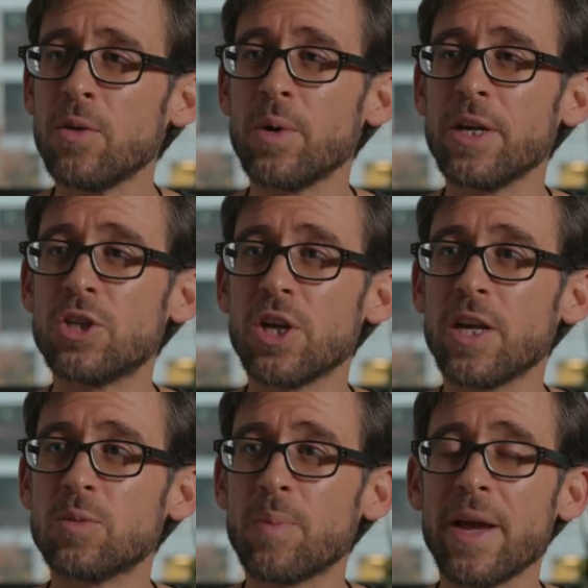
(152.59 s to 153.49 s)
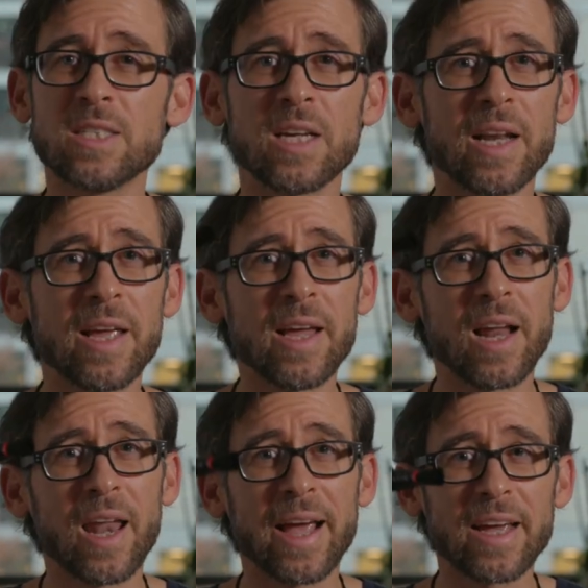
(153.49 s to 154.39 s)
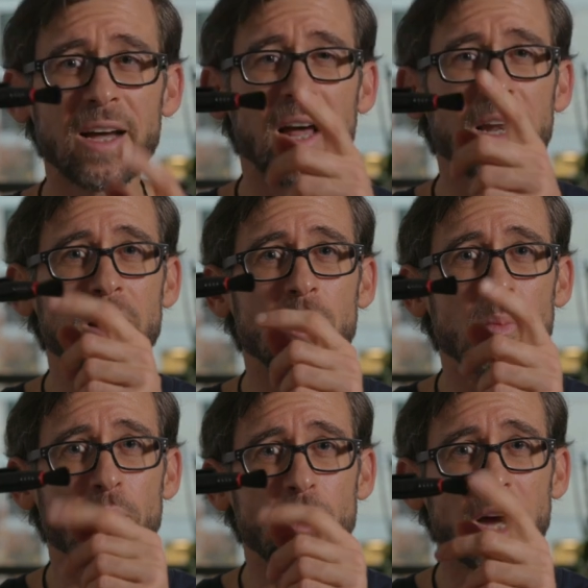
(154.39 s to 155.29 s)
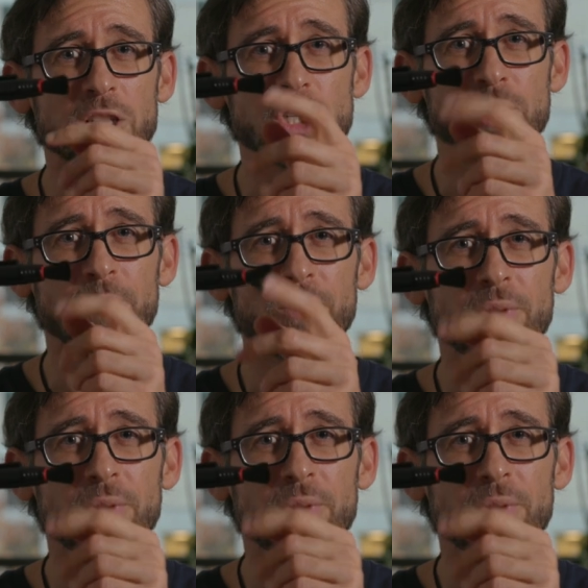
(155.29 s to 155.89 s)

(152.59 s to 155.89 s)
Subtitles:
which is basically like a little brush.